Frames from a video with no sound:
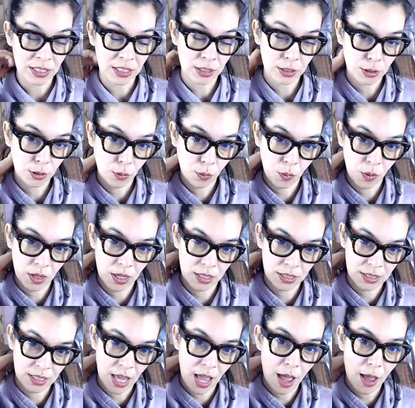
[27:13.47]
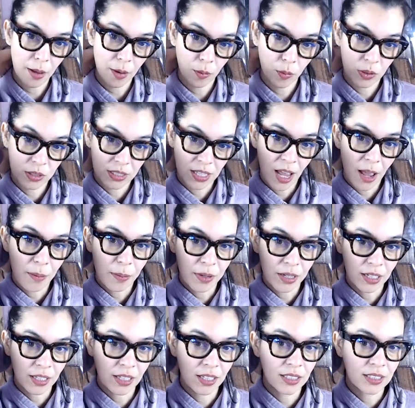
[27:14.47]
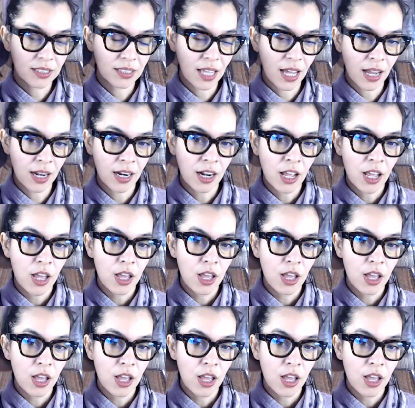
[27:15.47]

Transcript: So what it's ha- what's happening is that